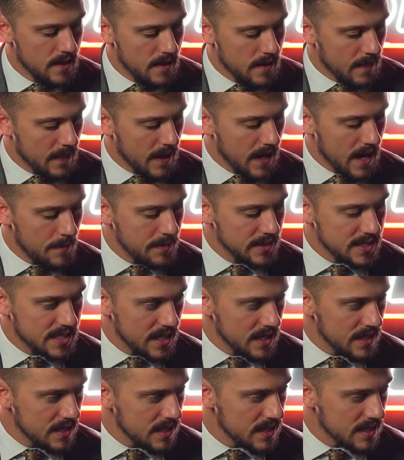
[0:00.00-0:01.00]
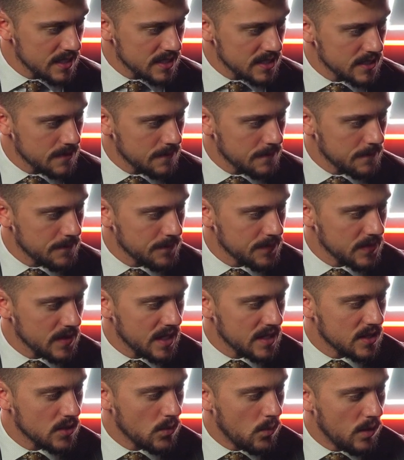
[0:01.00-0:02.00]
Like, I'm going to tell you this. Like,
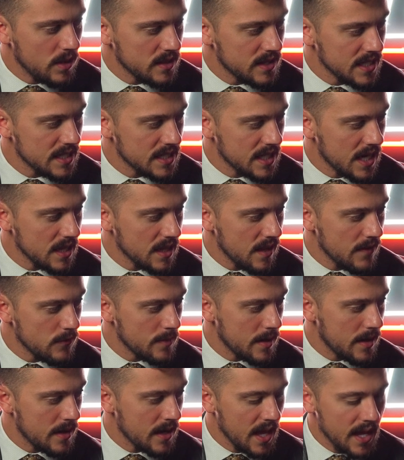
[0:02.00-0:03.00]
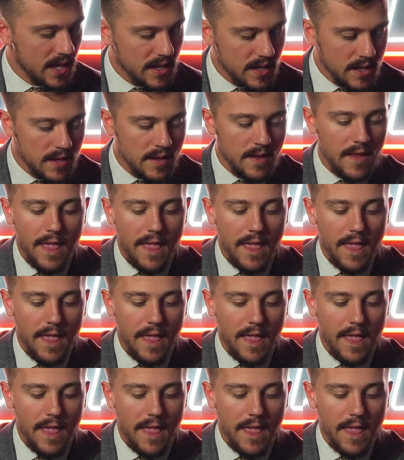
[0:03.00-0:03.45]
the one thing that I love about Andy